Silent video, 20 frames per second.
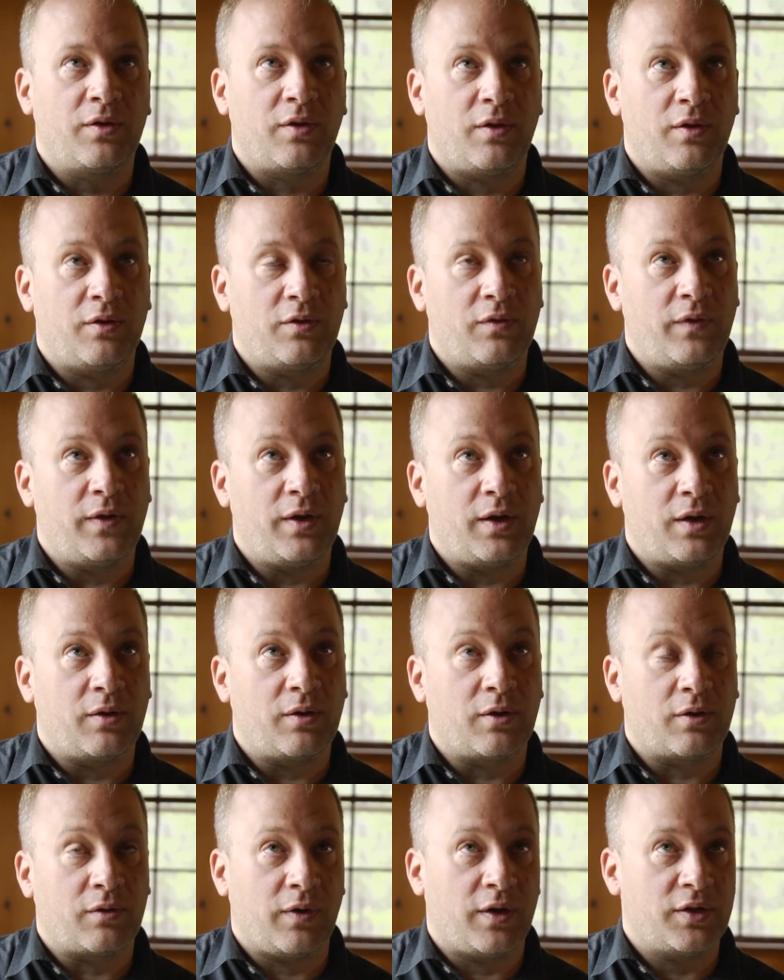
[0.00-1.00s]
It's, it's a really
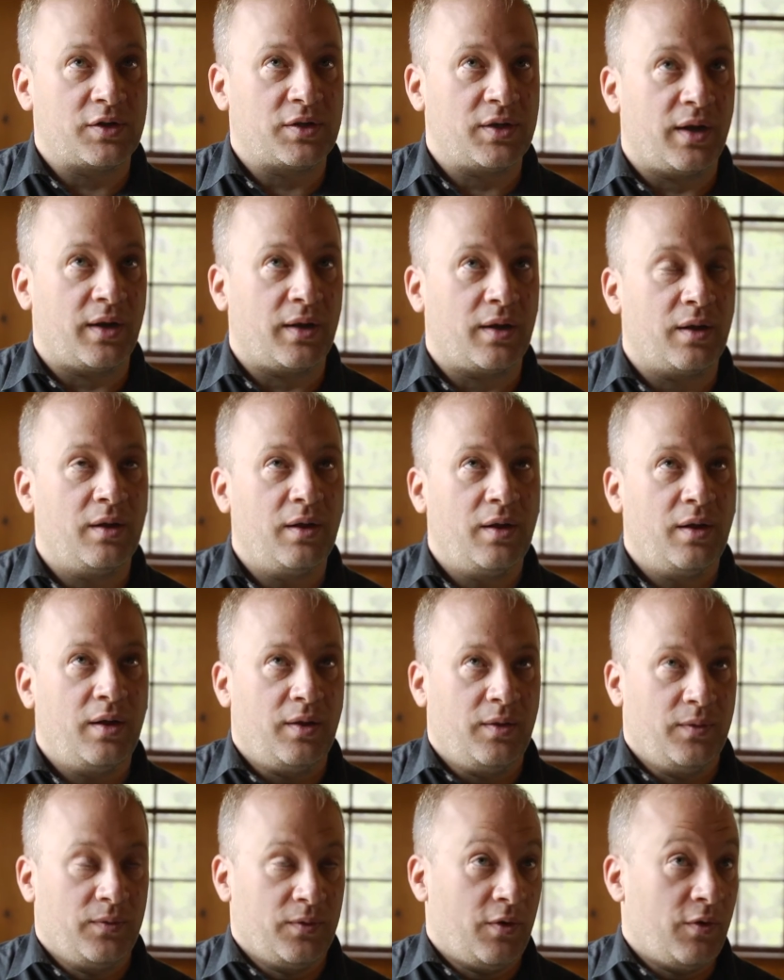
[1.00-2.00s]
good question. I,
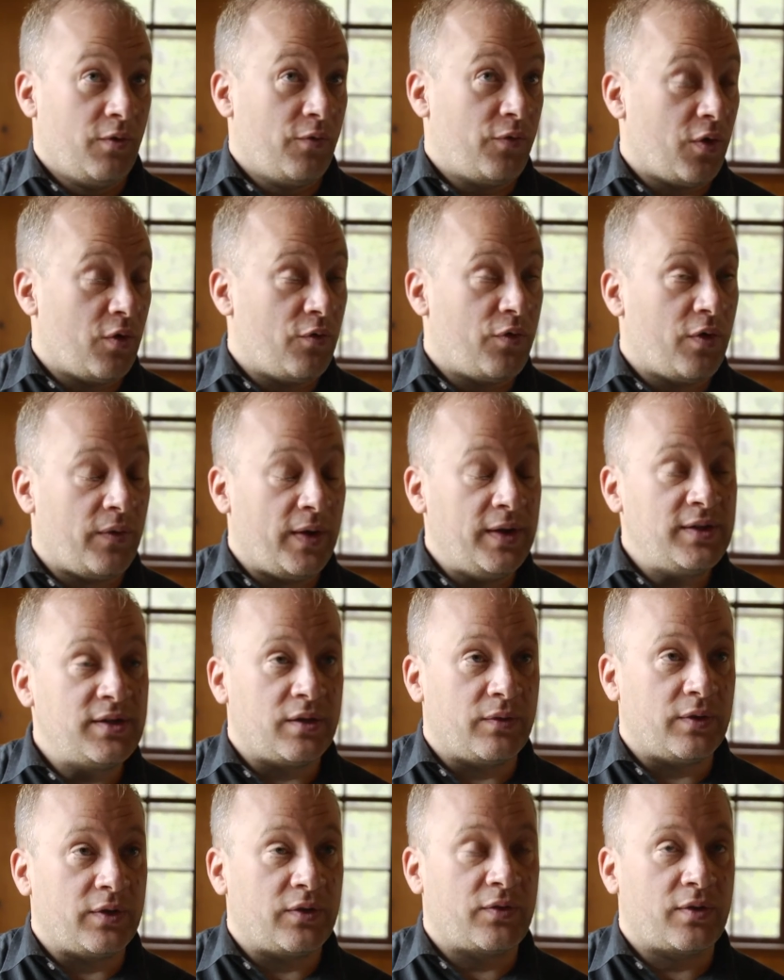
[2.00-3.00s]
for, for once,
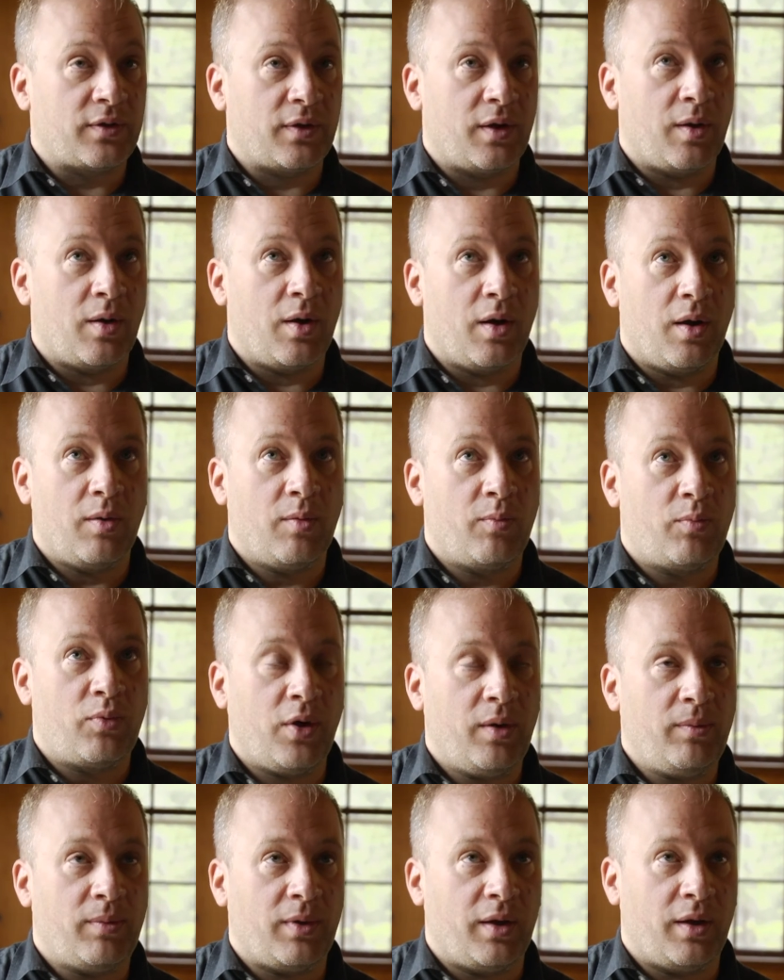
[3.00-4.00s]
I was uh, uh,
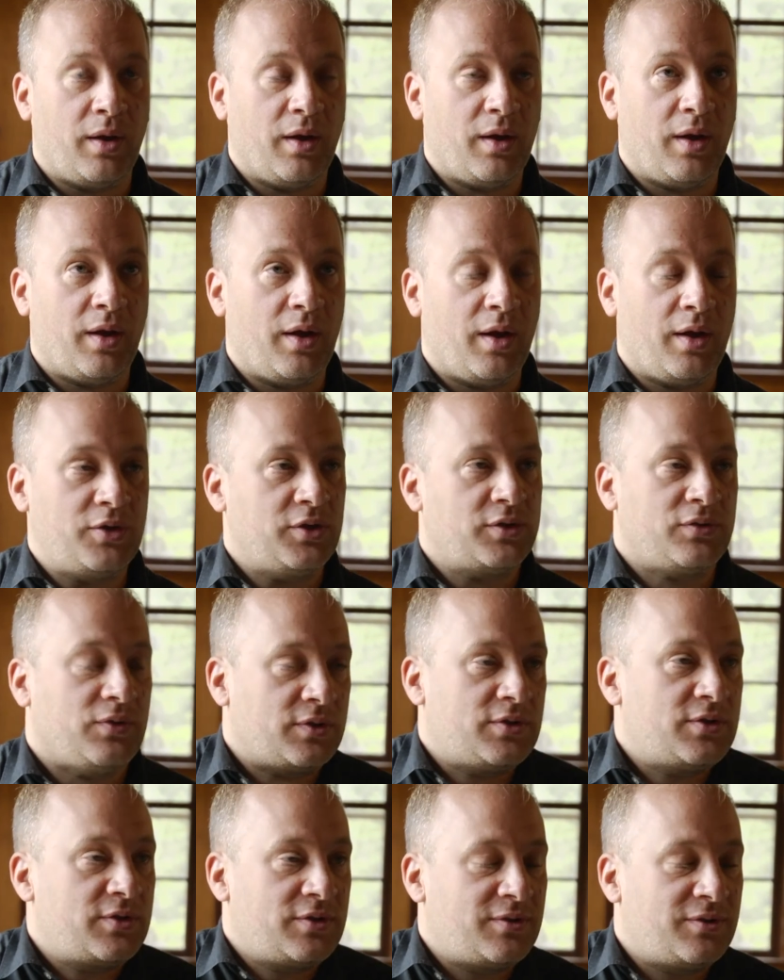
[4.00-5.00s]
probably, uh, I just
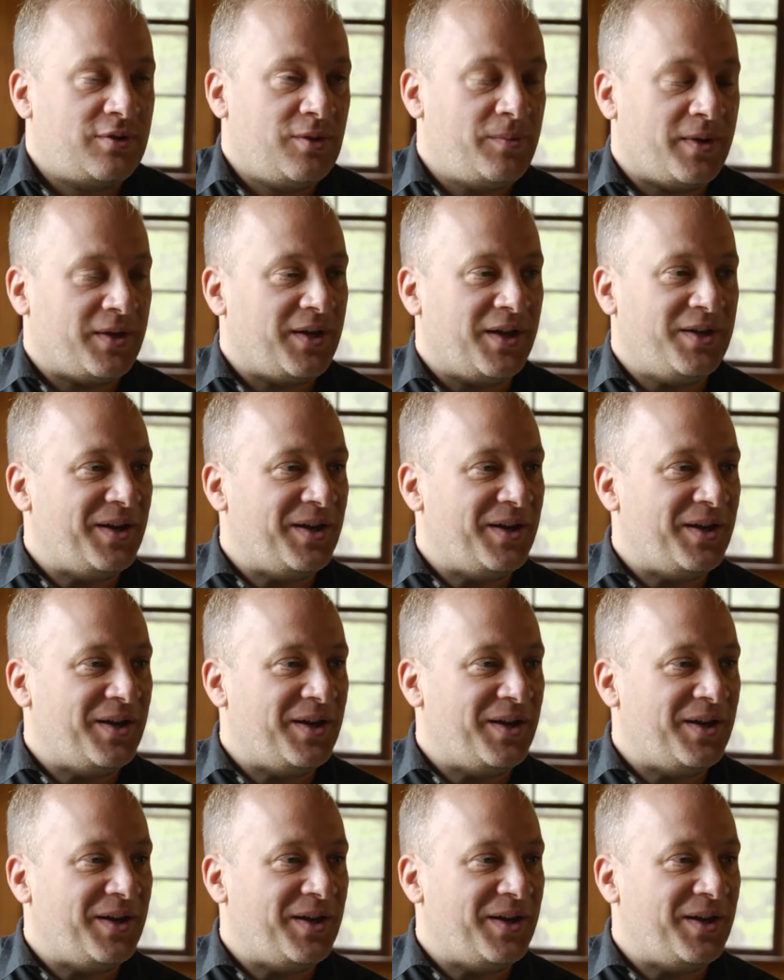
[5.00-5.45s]
was stupid.